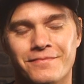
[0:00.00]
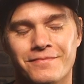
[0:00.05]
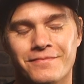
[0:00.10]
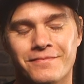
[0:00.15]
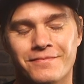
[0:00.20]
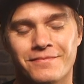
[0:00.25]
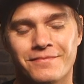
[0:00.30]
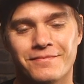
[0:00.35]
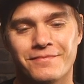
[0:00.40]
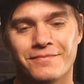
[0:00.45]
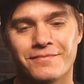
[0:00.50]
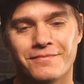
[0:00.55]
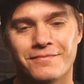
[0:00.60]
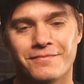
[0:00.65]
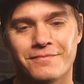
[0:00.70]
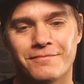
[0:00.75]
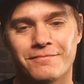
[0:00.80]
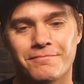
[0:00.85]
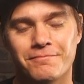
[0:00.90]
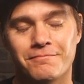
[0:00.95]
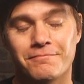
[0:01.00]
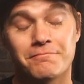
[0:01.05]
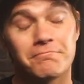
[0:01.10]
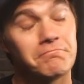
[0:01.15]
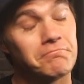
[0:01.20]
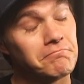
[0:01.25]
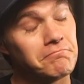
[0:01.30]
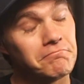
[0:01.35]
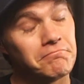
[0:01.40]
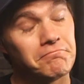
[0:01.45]

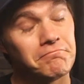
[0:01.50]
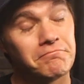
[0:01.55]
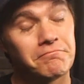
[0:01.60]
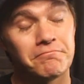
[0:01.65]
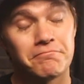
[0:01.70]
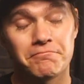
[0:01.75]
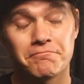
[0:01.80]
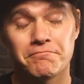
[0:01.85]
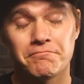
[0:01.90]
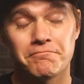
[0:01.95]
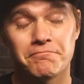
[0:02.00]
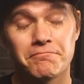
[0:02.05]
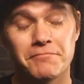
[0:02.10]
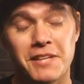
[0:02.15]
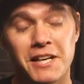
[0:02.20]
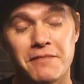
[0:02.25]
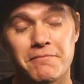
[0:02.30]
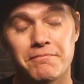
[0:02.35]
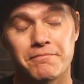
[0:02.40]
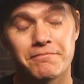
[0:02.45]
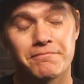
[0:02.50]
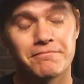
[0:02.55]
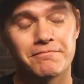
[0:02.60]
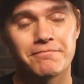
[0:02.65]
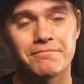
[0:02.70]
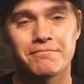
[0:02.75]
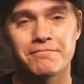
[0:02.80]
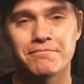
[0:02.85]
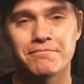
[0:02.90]
This person isn't speaking.